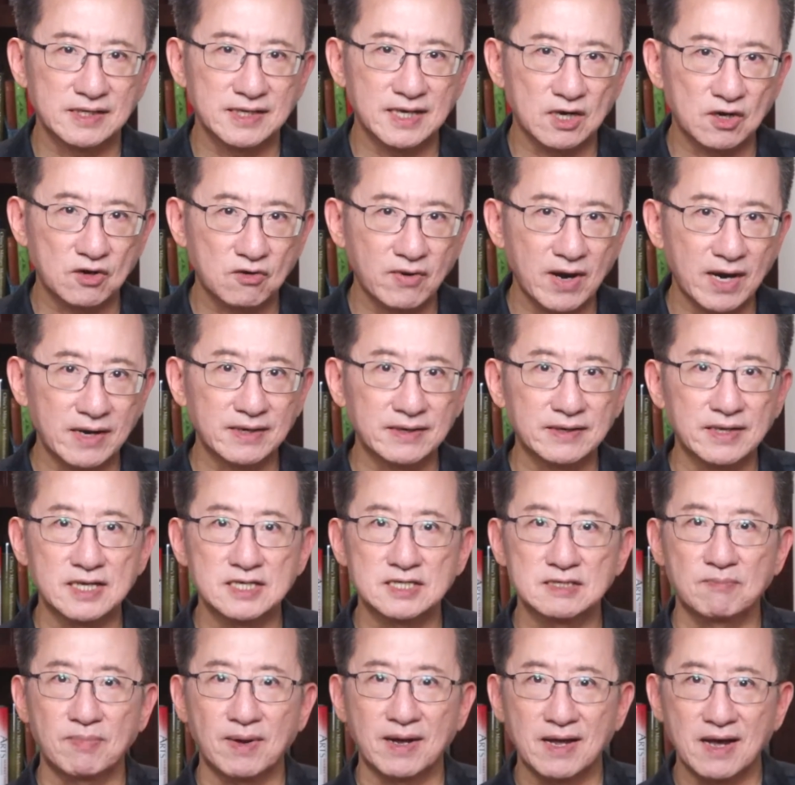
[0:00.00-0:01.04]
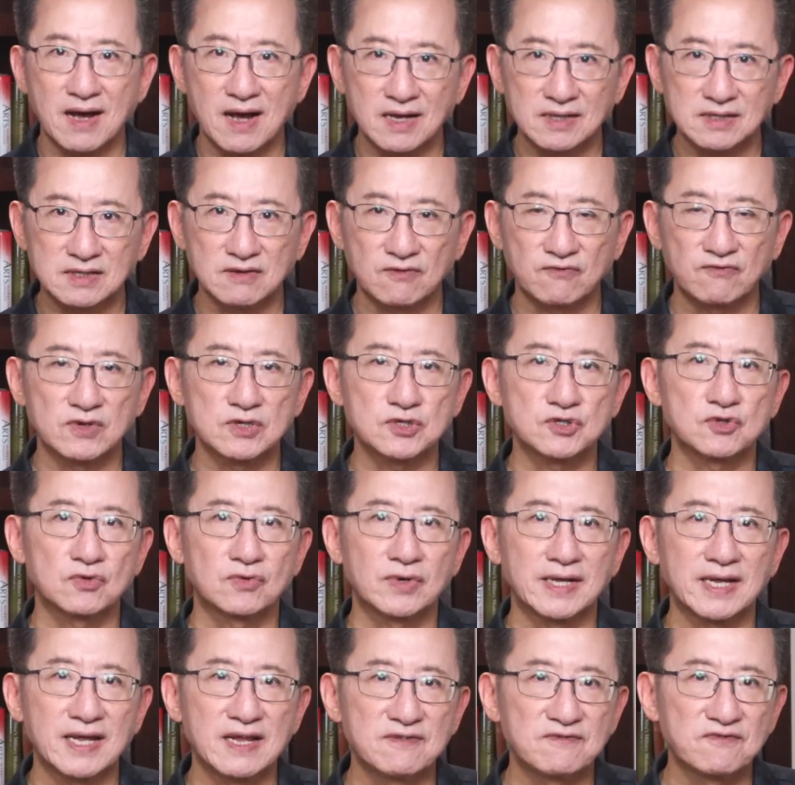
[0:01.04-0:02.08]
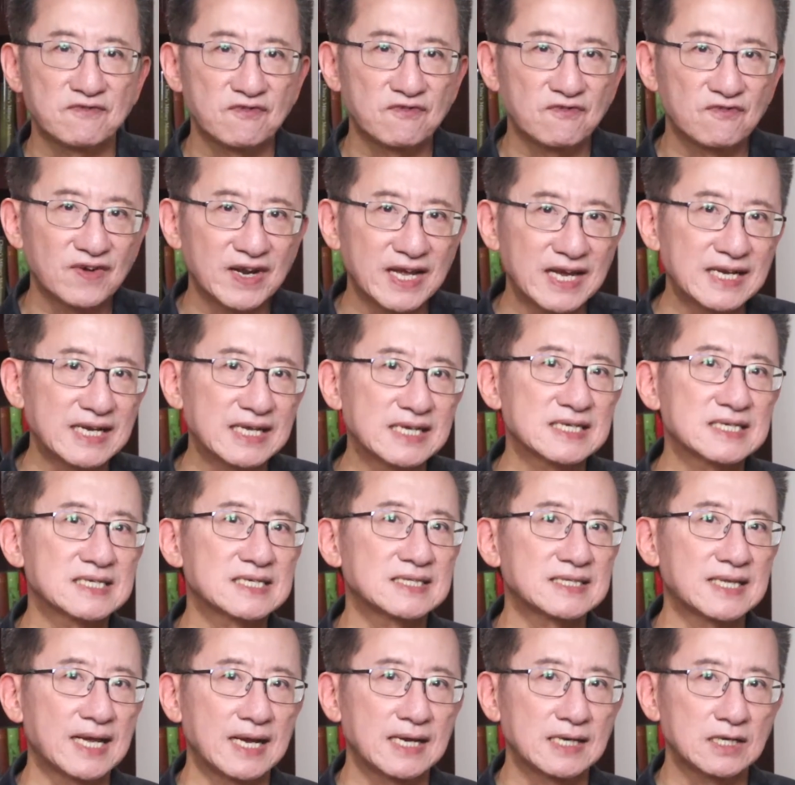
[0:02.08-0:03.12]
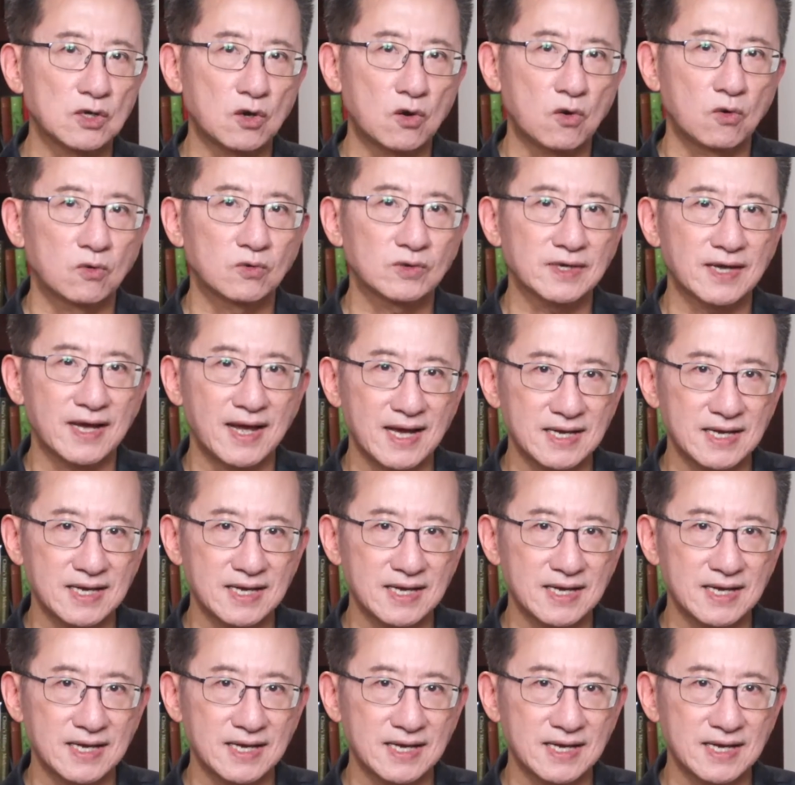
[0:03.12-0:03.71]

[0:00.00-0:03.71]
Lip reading: their credit is by artificially inflating state-owned